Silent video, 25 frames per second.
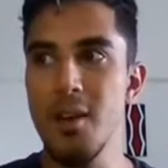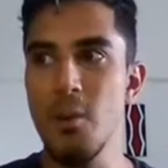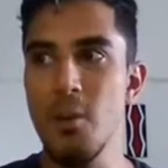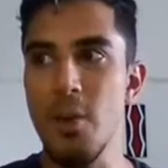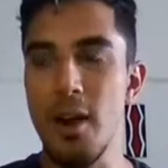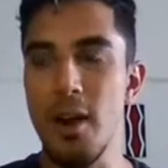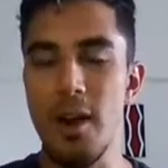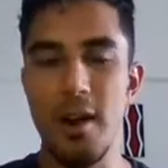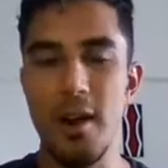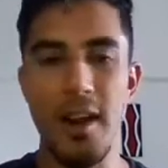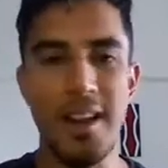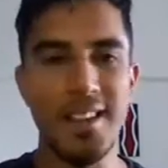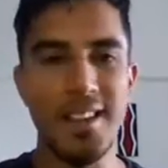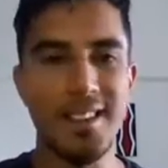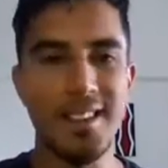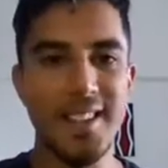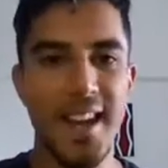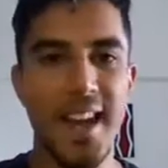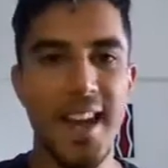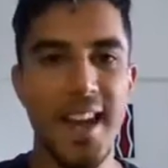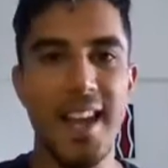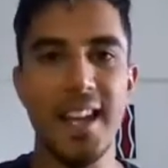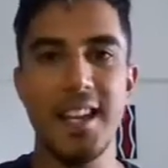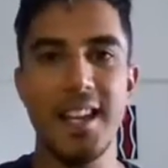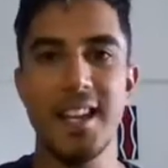where
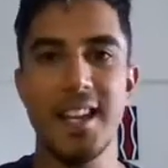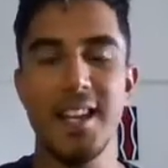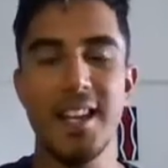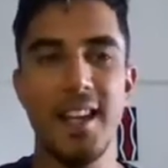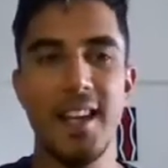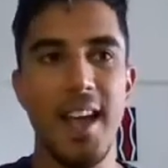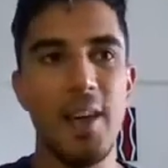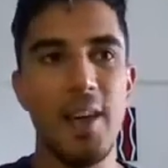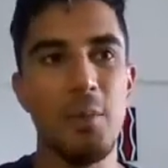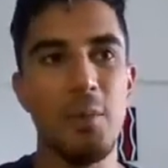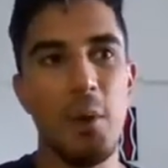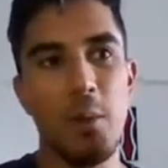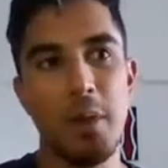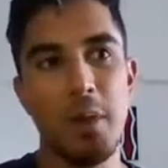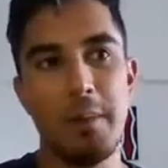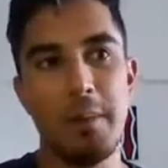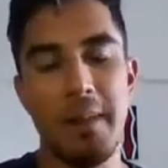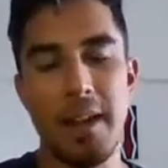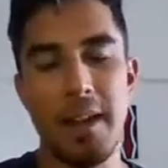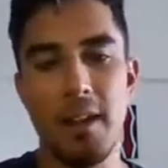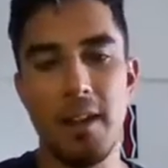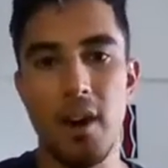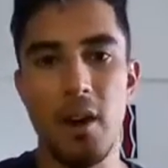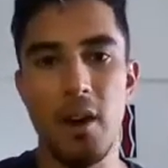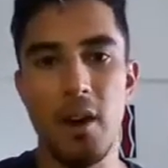anxiety and what we
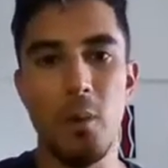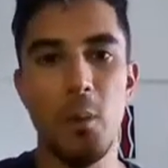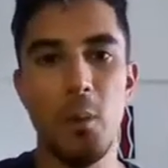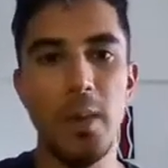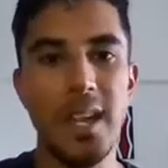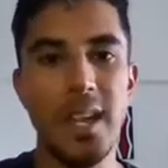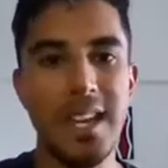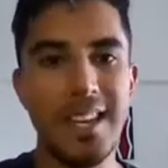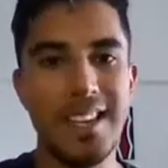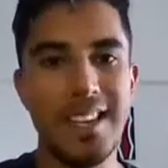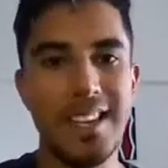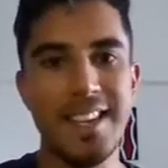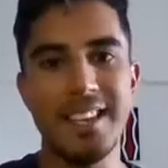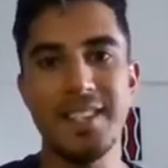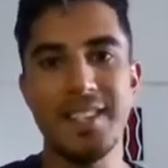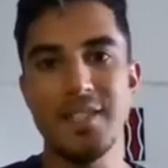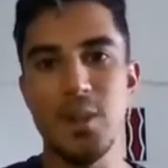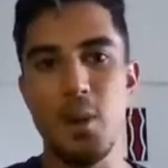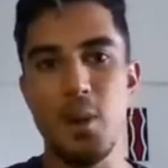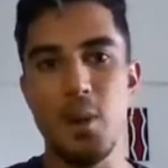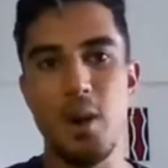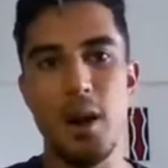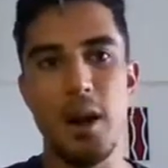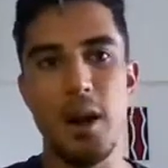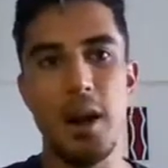might call weakness
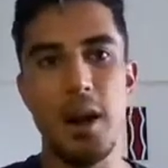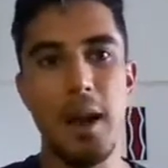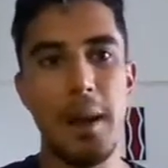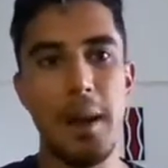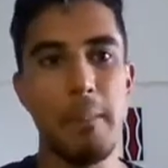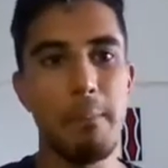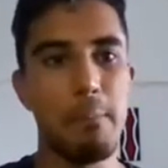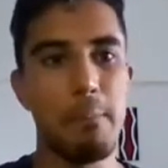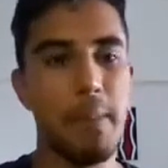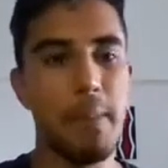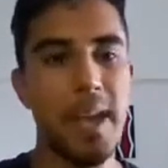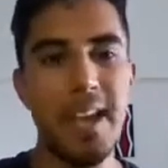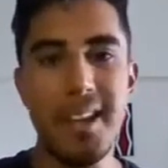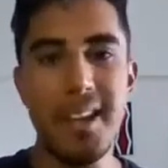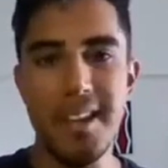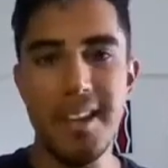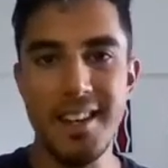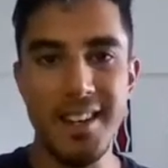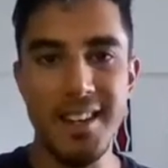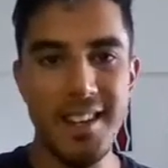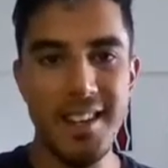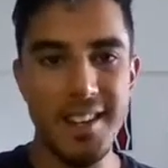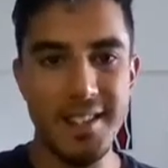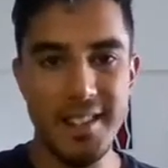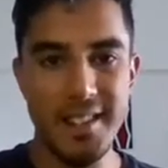or
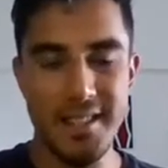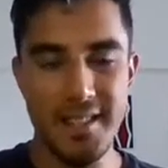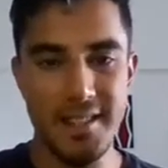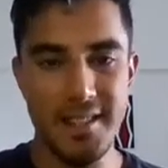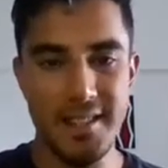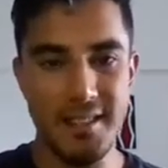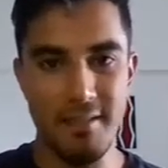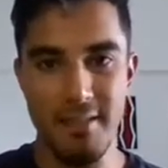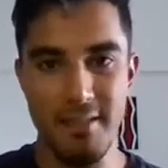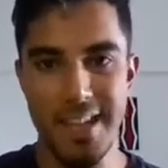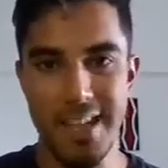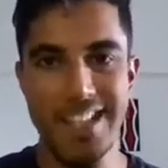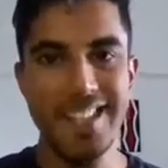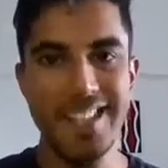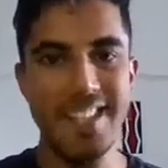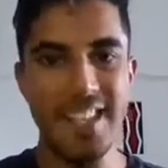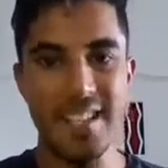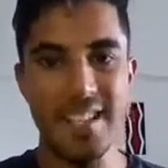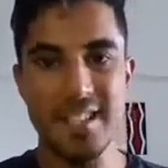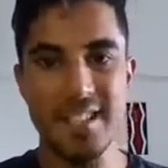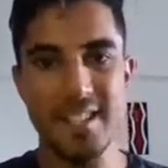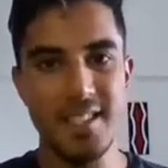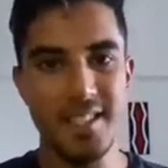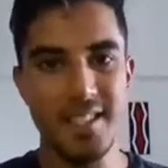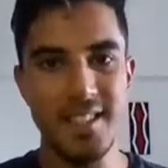beta-ness
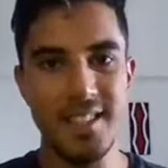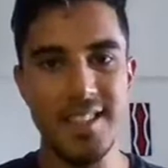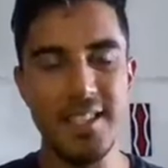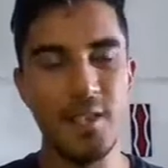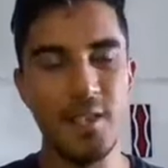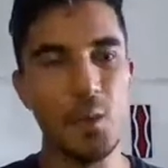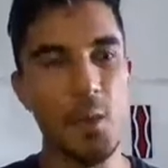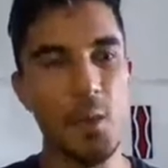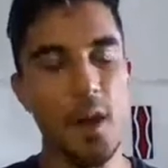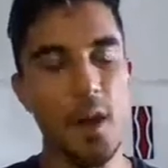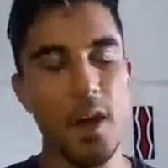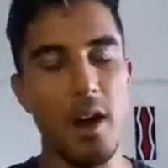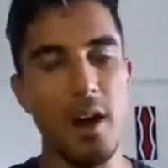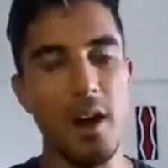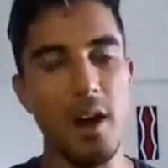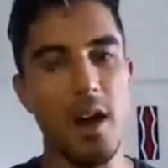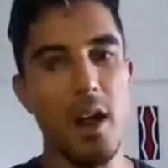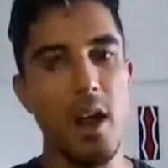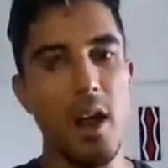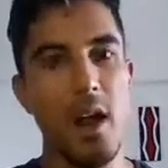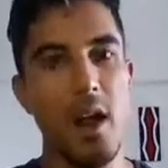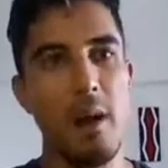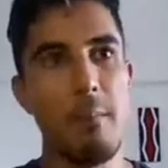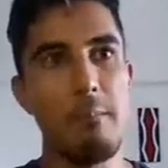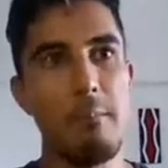exists. And this is where
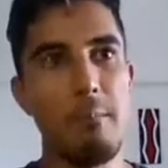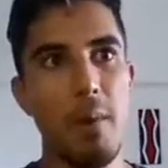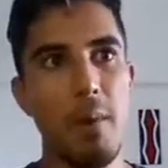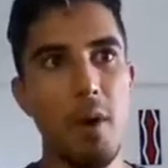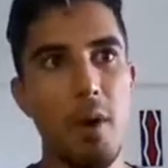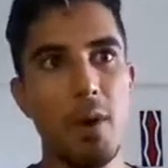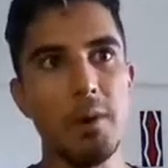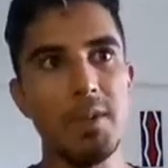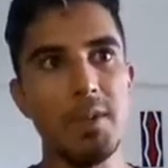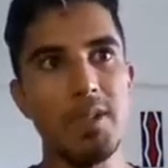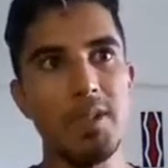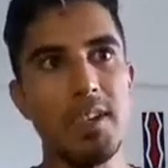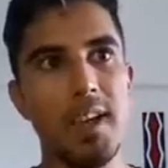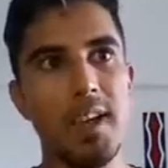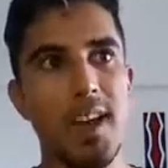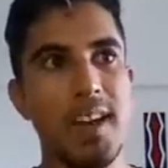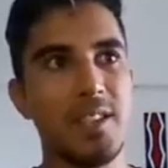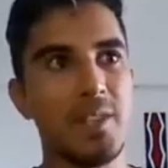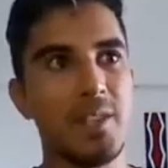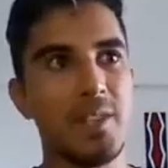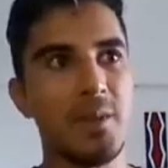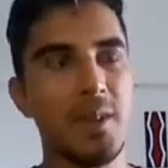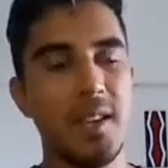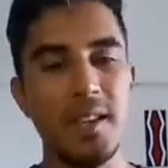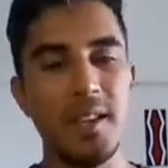most
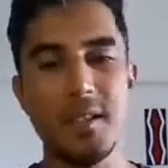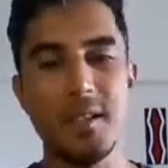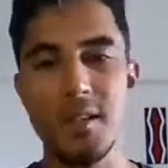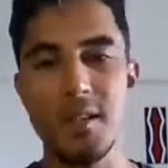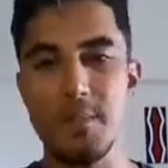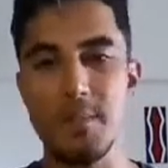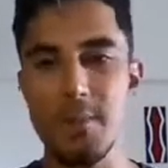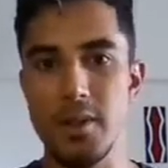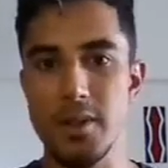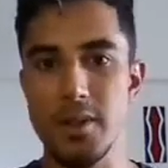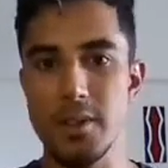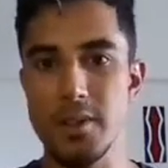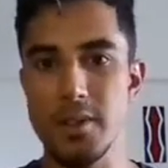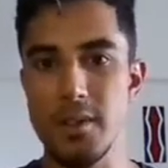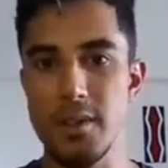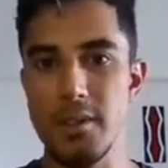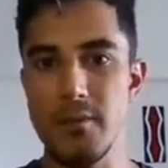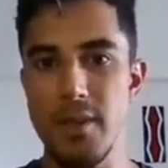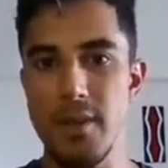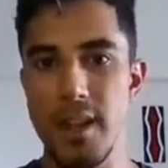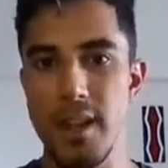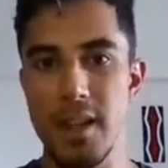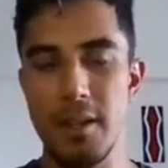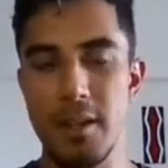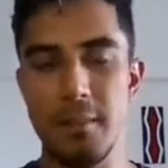guys who get into personal
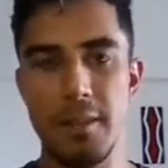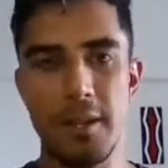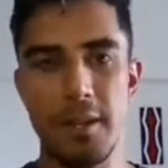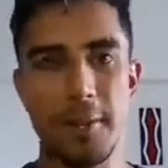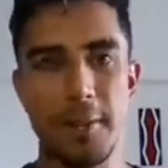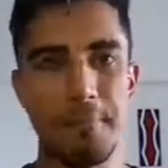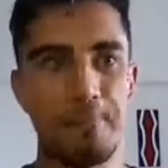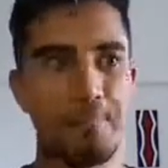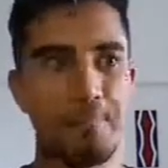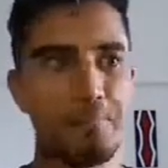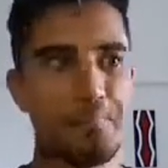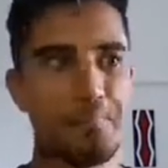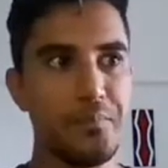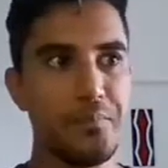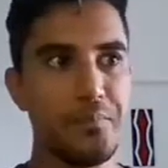development